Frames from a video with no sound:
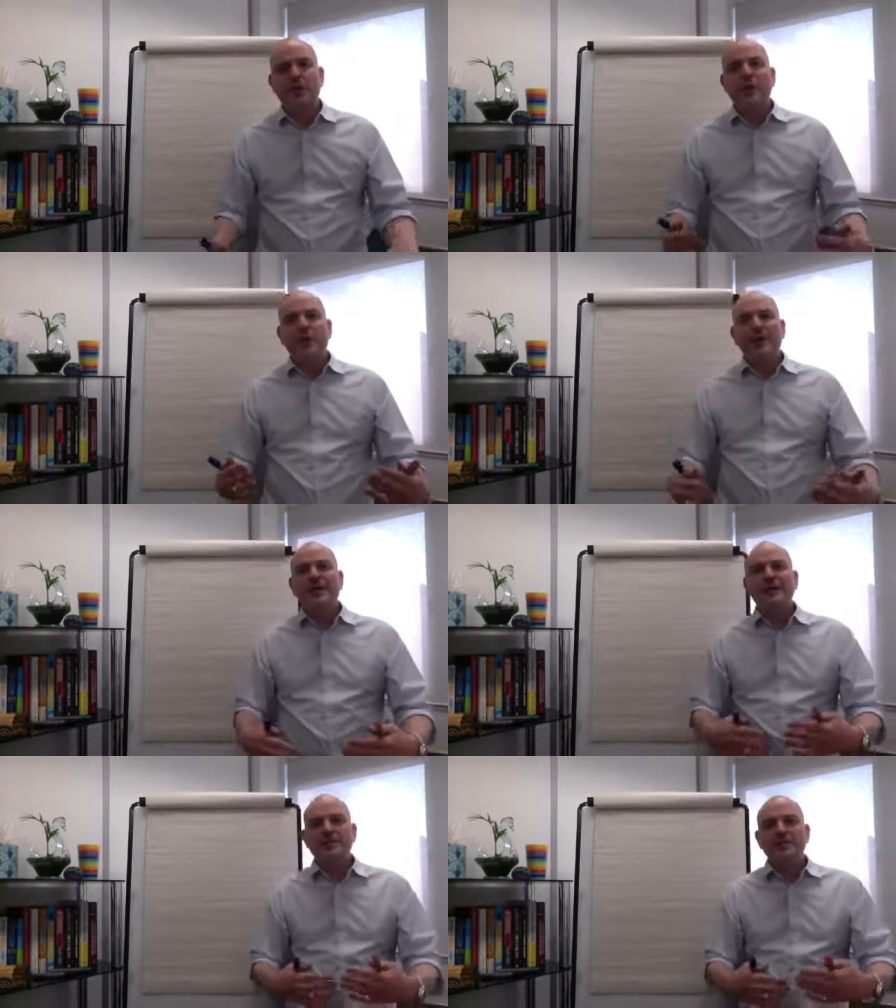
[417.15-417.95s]
When
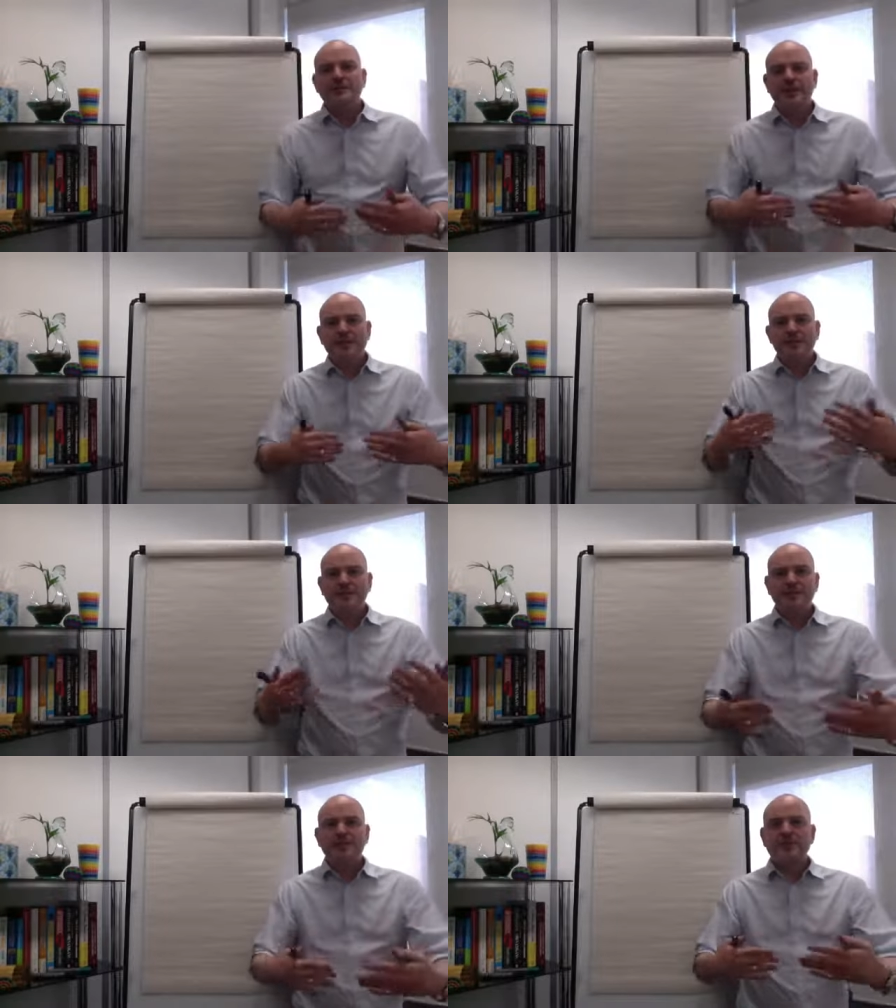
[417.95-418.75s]
they start to make
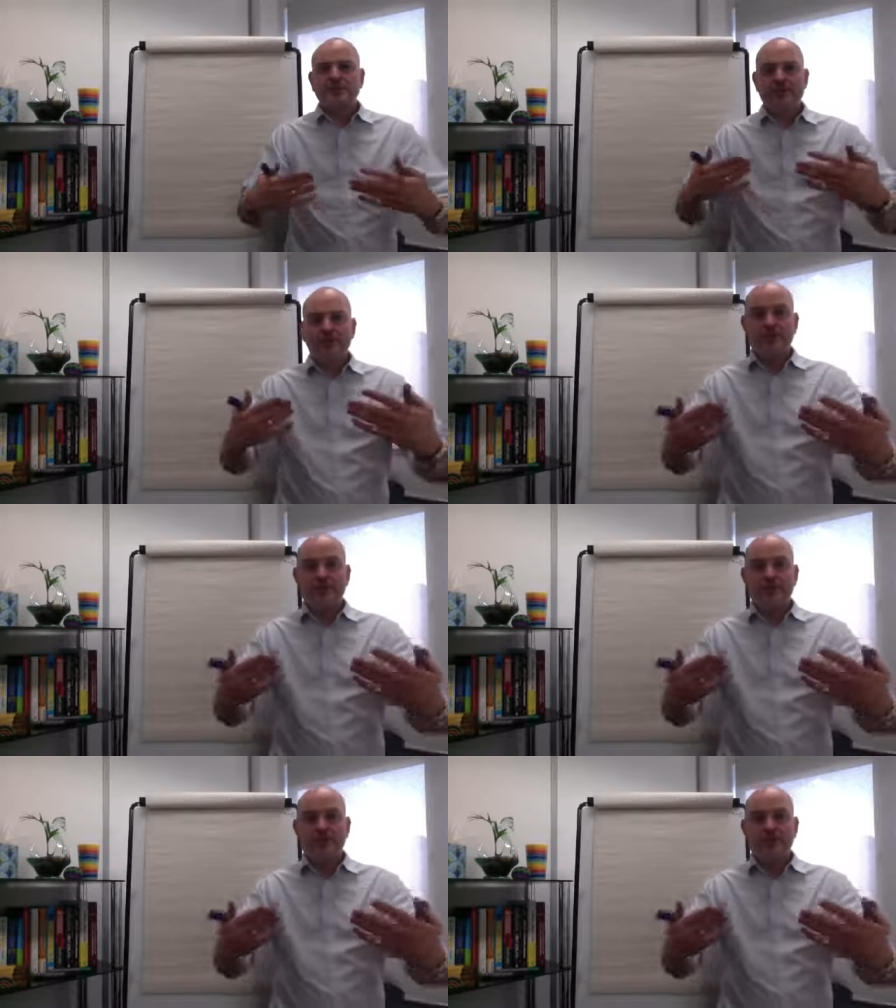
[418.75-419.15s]
judgments about